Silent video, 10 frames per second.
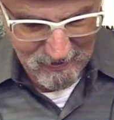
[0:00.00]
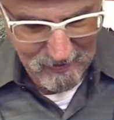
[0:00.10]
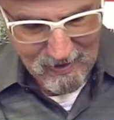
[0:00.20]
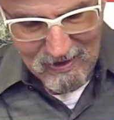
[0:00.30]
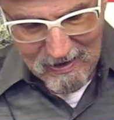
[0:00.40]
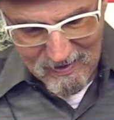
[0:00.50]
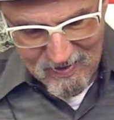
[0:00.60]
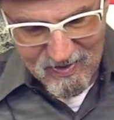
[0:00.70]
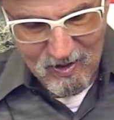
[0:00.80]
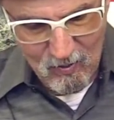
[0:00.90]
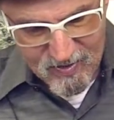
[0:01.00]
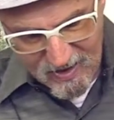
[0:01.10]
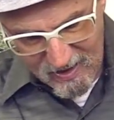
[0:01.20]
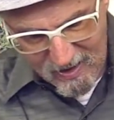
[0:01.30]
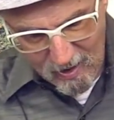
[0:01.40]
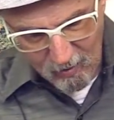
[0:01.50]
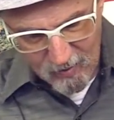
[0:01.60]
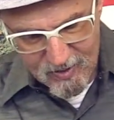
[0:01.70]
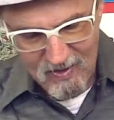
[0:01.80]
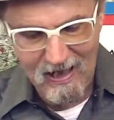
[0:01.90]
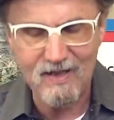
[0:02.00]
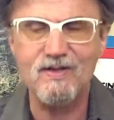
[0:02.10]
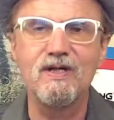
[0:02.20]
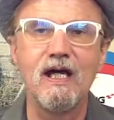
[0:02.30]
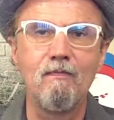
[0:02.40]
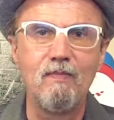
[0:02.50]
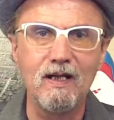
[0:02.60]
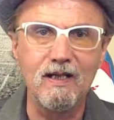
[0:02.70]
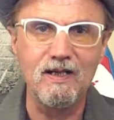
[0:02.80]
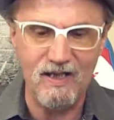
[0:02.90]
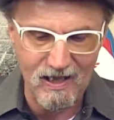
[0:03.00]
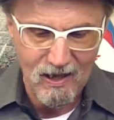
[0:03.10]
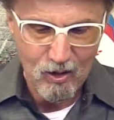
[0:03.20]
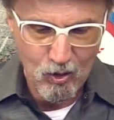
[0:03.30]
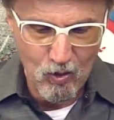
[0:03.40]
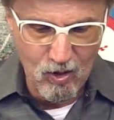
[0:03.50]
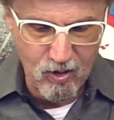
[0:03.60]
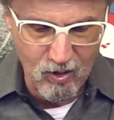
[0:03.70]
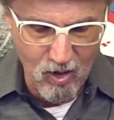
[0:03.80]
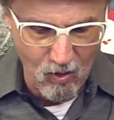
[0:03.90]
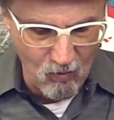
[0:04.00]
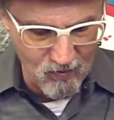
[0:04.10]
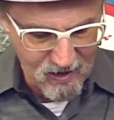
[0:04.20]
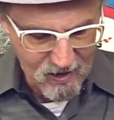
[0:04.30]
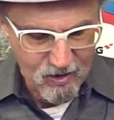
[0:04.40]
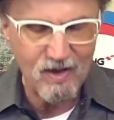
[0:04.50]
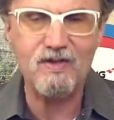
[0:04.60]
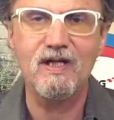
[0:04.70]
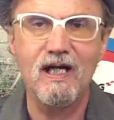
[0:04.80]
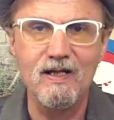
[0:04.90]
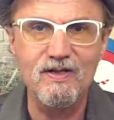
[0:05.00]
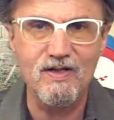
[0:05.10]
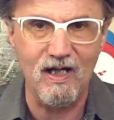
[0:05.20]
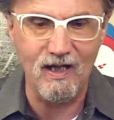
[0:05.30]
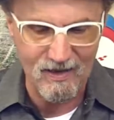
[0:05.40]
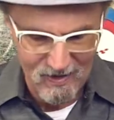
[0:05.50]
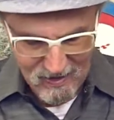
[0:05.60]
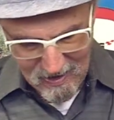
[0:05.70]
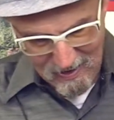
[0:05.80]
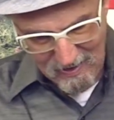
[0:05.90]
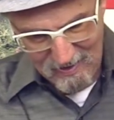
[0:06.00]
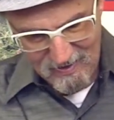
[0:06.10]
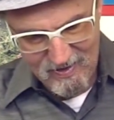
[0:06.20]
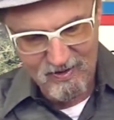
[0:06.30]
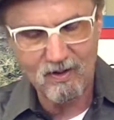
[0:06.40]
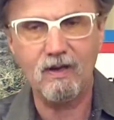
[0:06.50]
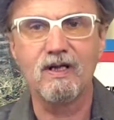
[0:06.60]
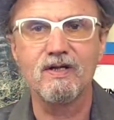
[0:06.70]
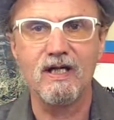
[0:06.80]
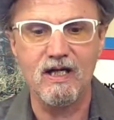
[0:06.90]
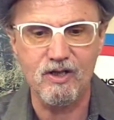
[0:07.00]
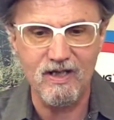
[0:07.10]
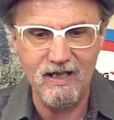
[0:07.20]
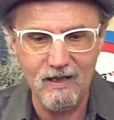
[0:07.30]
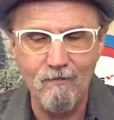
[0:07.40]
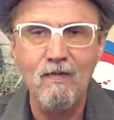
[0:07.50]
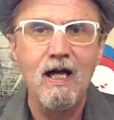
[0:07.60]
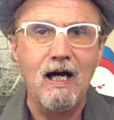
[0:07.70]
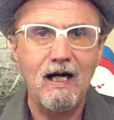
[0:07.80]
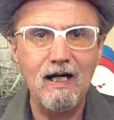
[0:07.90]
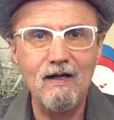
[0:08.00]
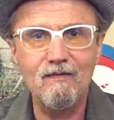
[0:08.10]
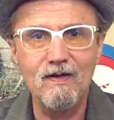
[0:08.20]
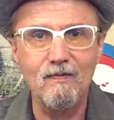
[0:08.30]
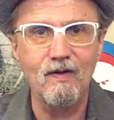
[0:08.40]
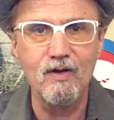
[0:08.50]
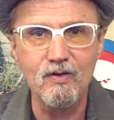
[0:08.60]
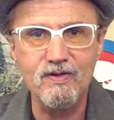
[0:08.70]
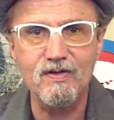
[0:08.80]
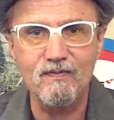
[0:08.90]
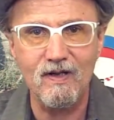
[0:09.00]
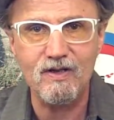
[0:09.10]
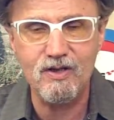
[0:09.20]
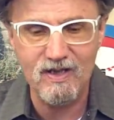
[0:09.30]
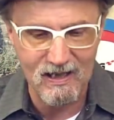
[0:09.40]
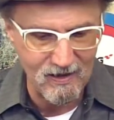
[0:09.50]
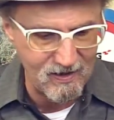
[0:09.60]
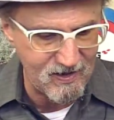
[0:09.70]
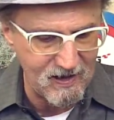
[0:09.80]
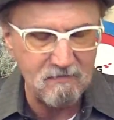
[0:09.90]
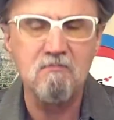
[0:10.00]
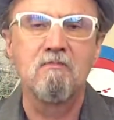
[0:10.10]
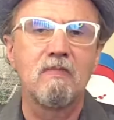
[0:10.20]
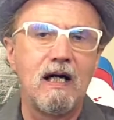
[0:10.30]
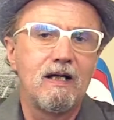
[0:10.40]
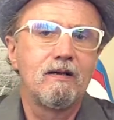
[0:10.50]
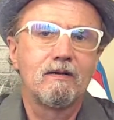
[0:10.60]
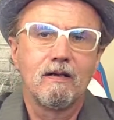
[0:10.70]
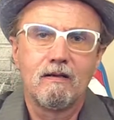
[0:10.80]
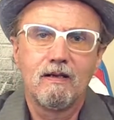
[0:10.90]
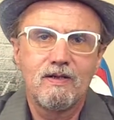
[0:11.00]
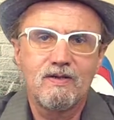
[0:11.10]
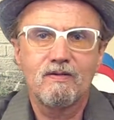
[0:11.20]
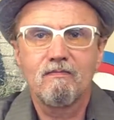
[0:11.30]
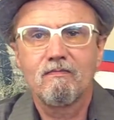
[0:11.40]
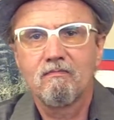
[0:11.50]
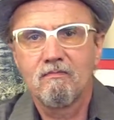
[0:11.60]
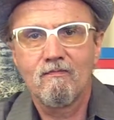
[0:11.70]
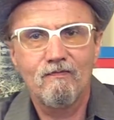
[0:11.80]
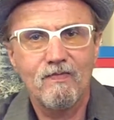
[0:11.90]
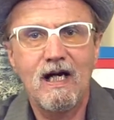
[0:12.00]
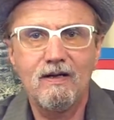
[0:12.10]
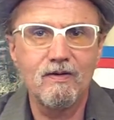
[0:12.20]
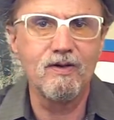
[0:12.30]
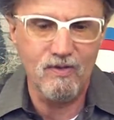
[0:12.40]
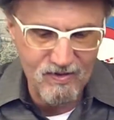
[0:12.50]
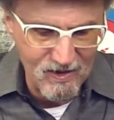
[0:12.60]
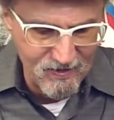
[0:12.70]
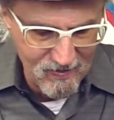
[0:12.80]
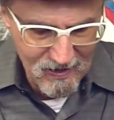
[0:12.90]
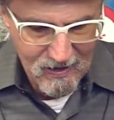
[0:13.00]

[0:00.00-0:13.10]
Yeah, and this toaster here also has the ability to clone just inside this docking station here. I have never used this functionality. I don't know it. I don't use it.